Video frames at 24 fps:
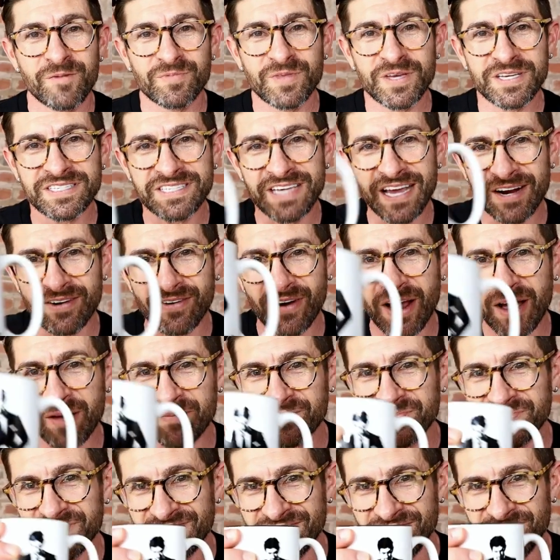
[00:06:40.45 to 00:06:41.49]
The secret,
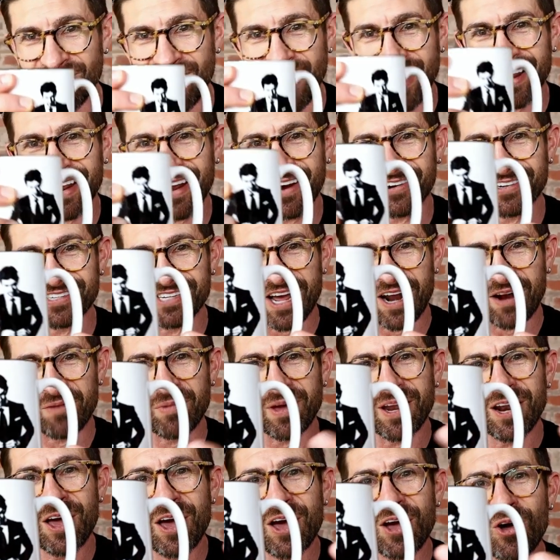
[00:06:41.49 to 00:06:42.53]
right here,
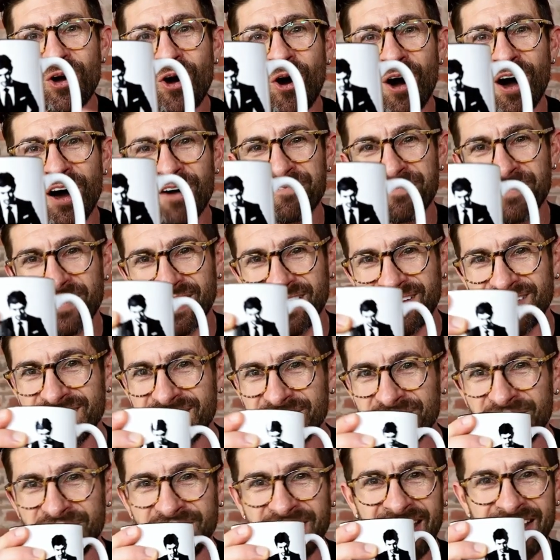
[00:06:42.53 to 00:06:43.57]
gentlemen, coffee.
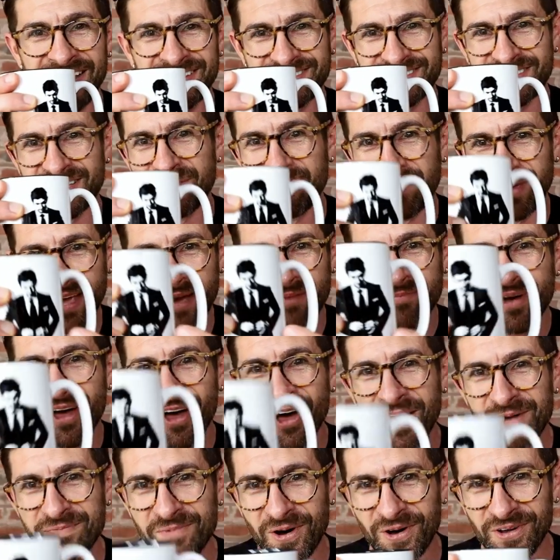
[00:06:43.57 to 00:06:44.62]
If you can't see me, I'm
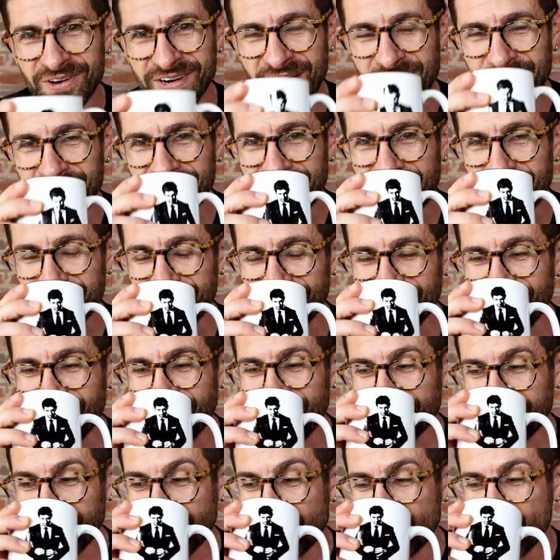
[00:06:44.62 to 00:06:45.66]
holding up a cup of
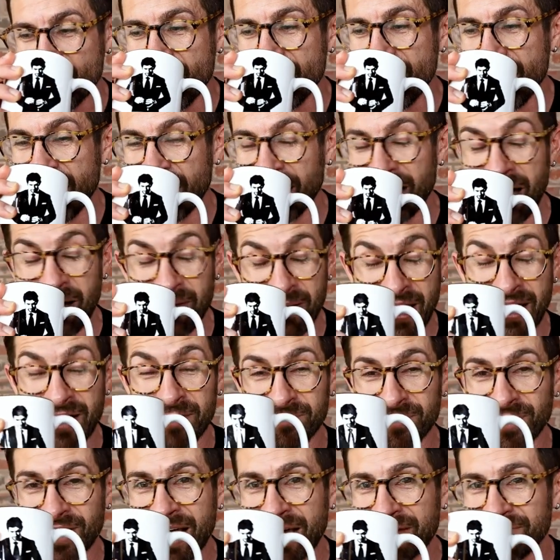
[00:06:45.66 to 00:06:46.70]
coffee, and
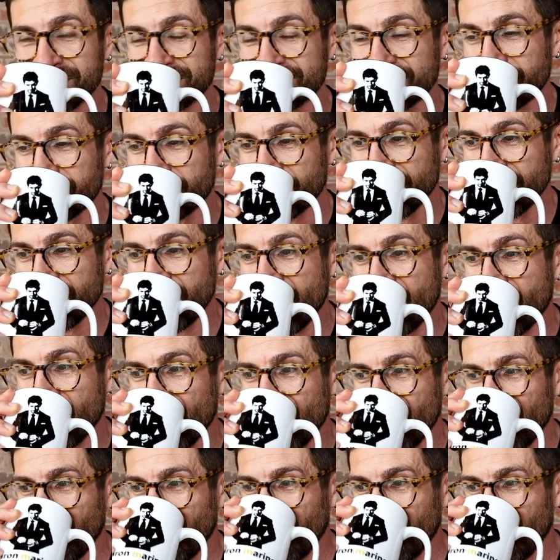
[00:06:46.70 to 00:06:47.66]
I'm going to have a sip right now.